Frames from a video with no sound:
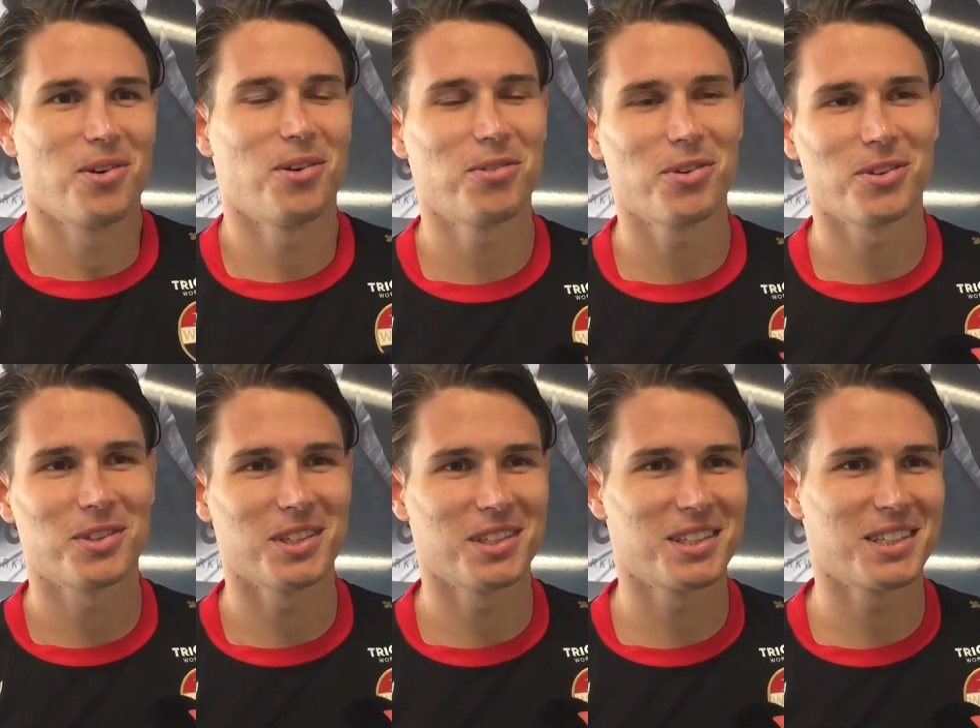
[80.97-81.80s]
Of
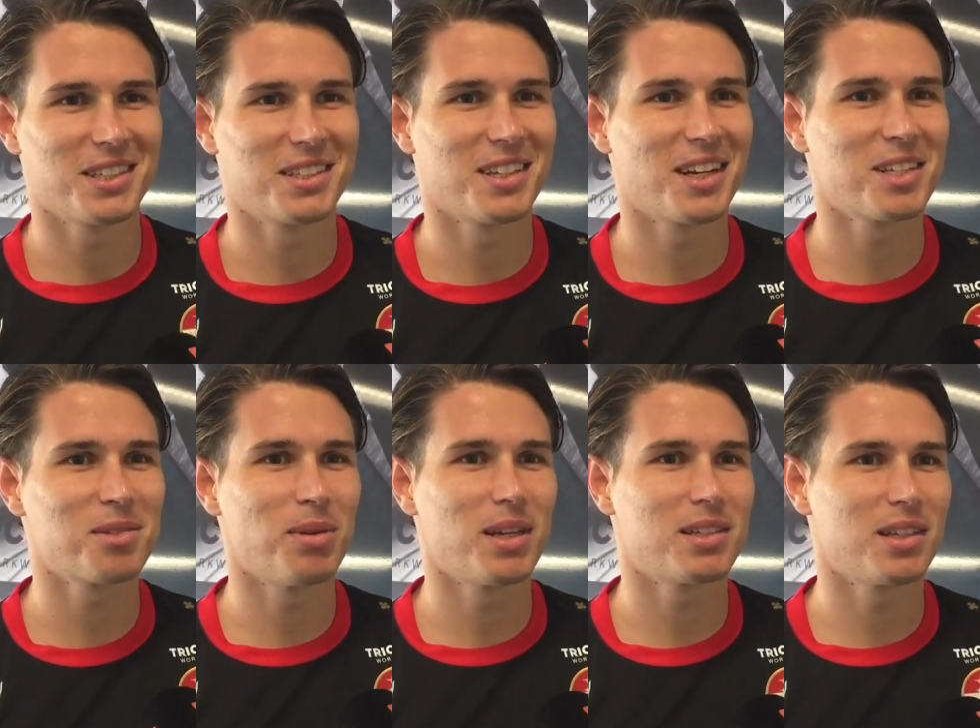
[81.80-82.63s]
course, it's a nice
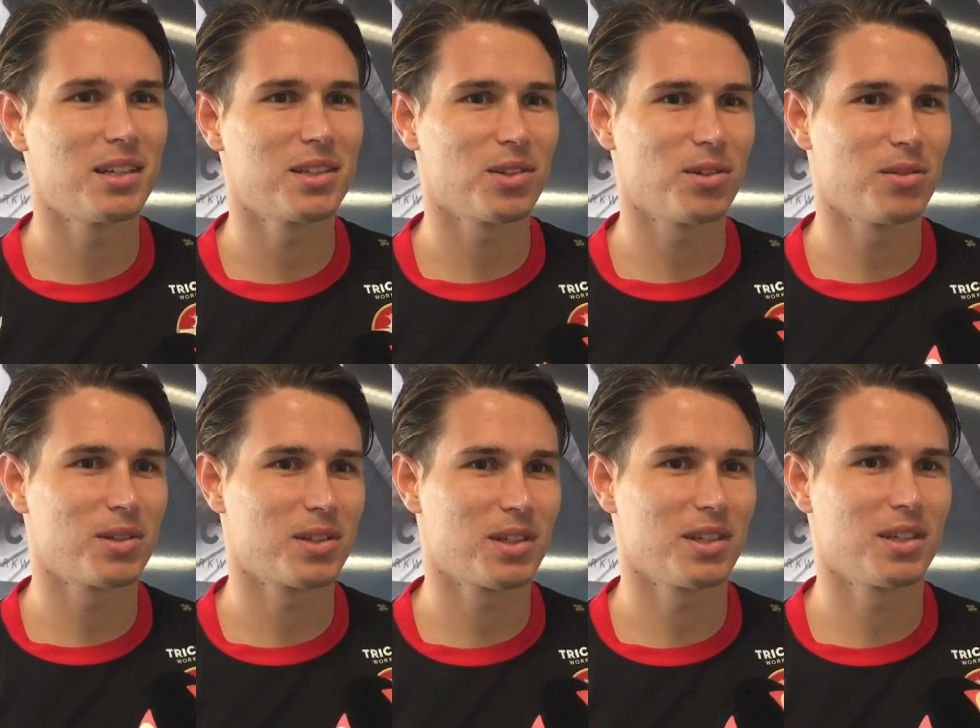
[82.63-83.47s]
place, and it's
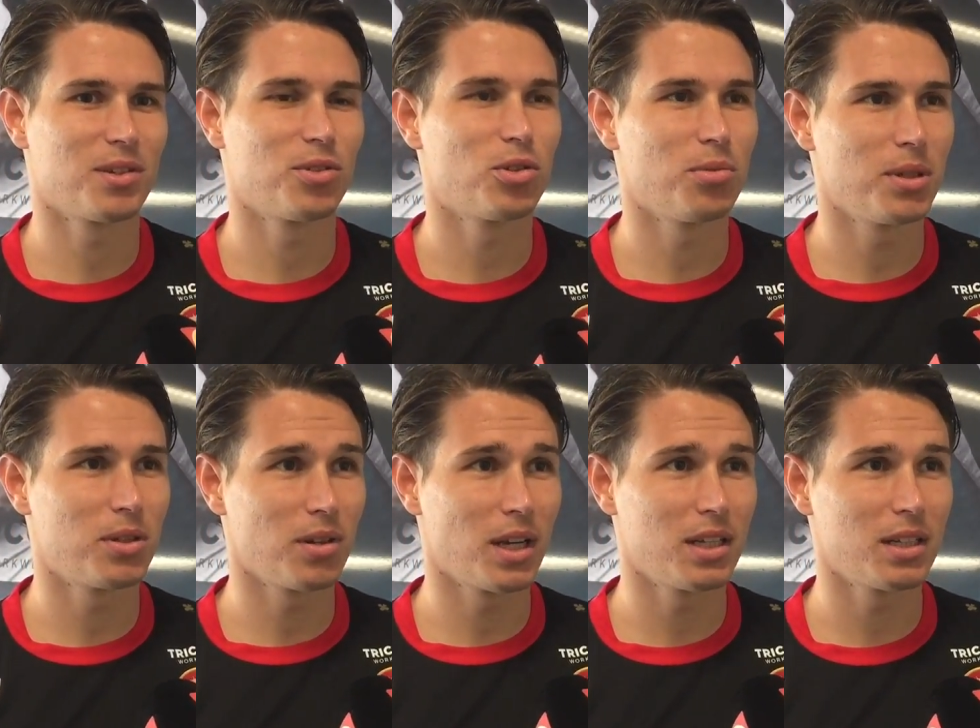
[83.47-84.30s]
always good to be
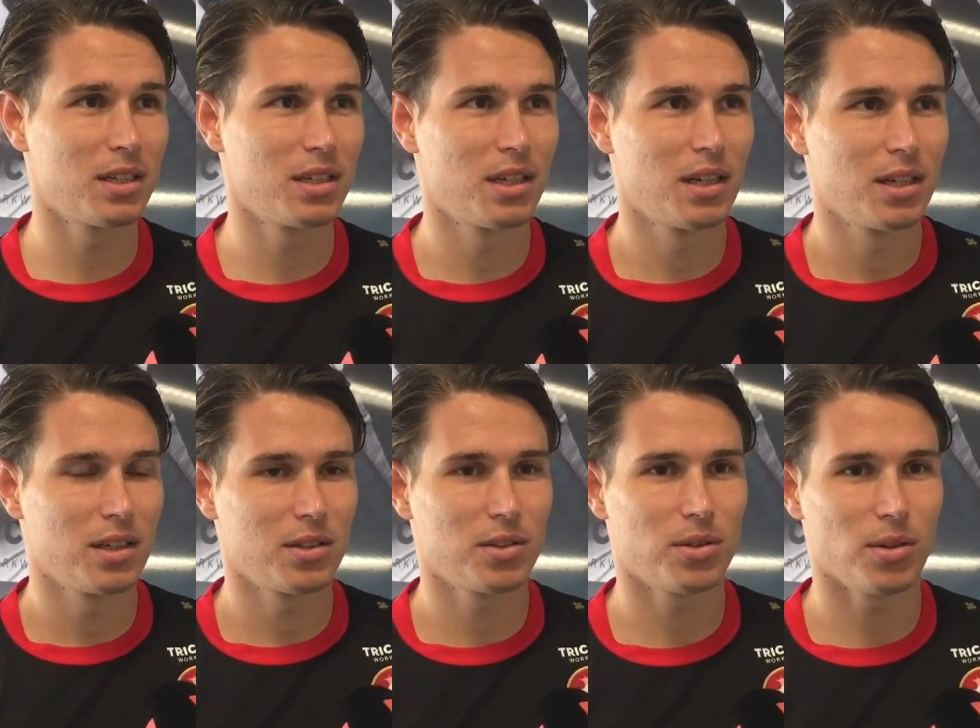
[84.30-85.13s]
together.
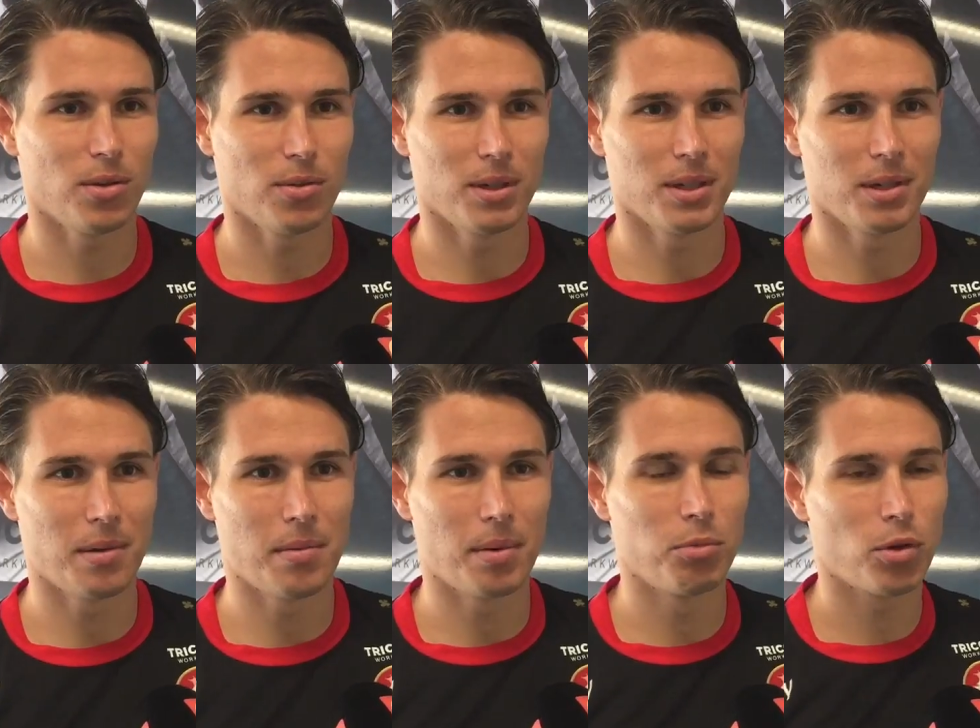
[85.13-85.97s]
So
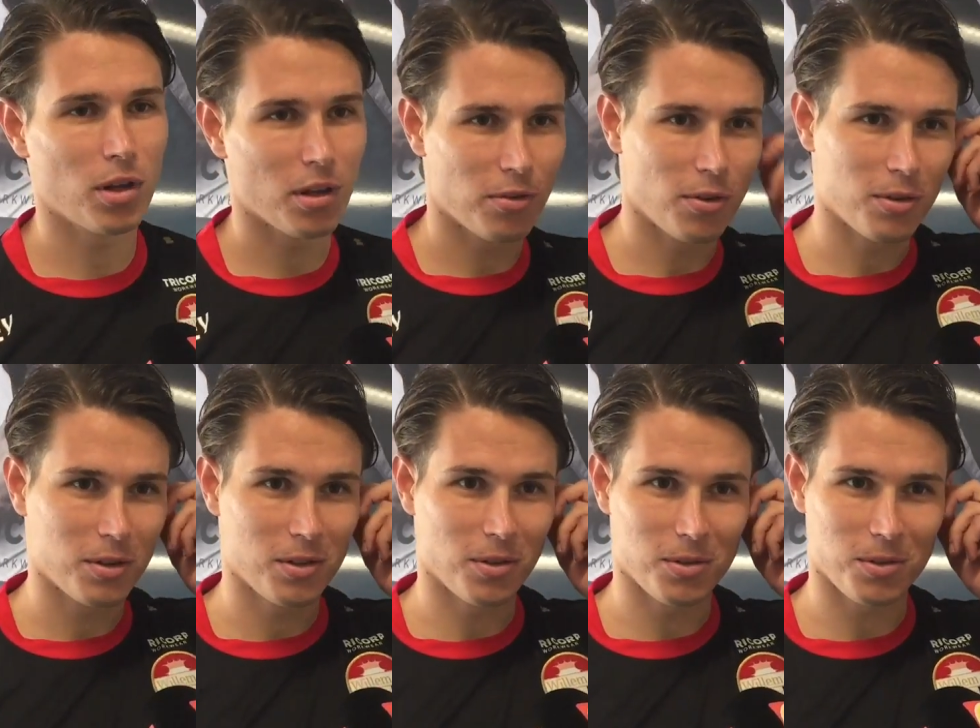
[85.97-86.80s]
I'm looking forward
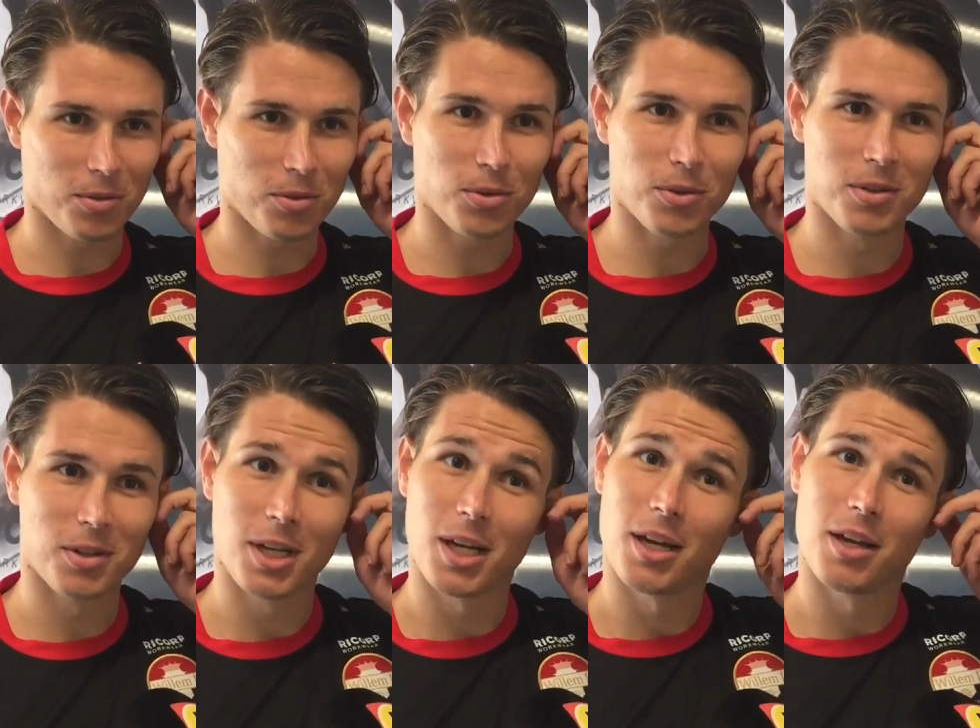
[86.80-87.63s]
also
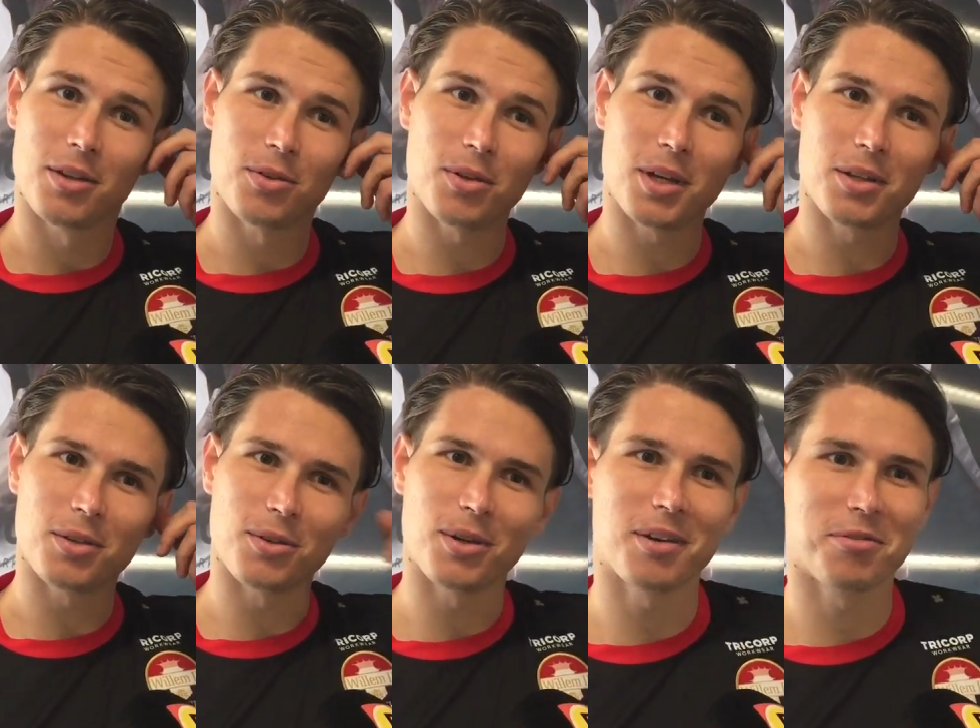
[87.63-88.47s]

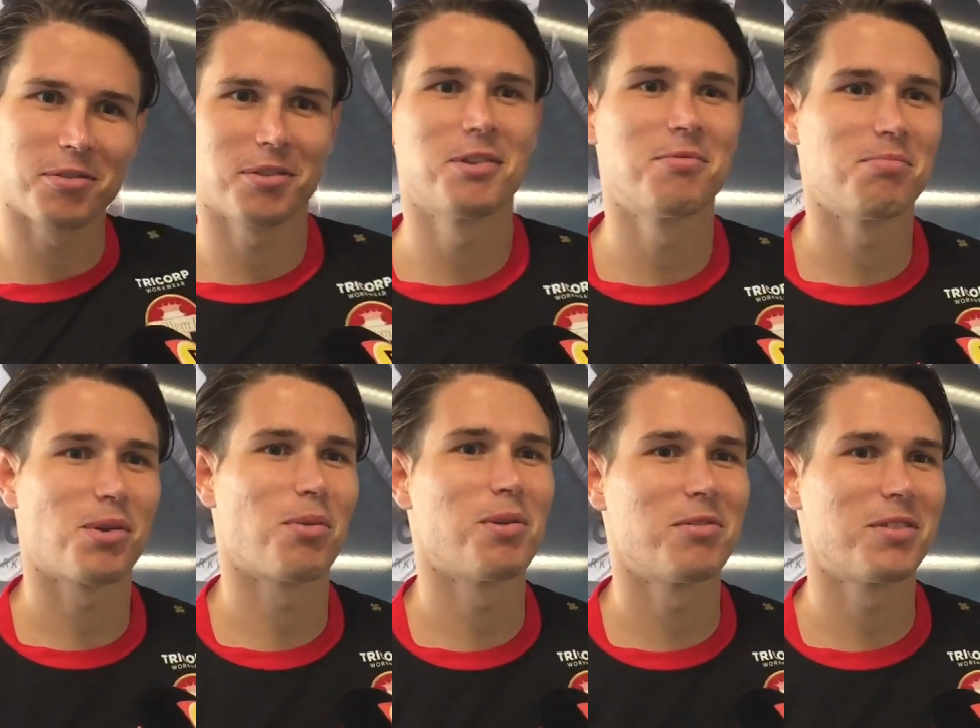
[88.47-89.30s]
to have
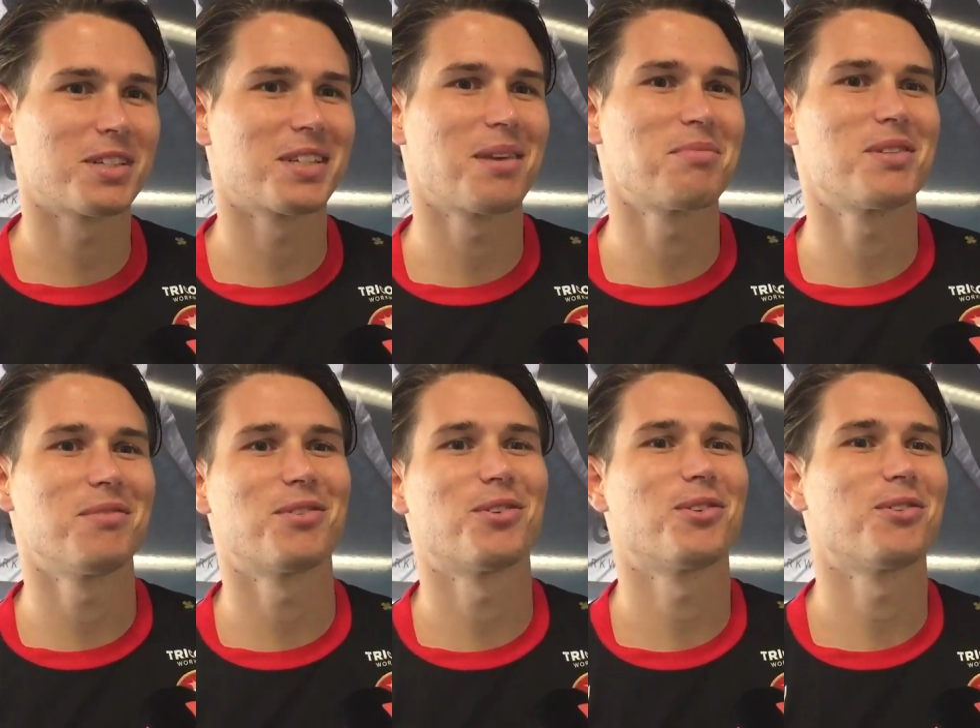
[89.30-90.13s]
probably first games in
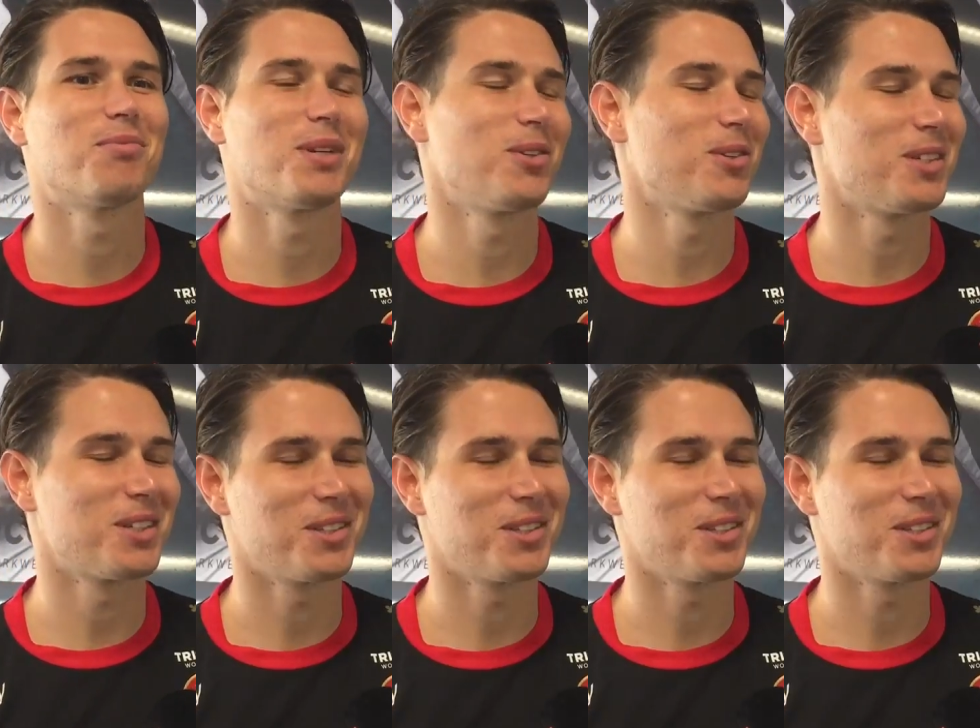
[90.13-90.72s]
front of my daughter.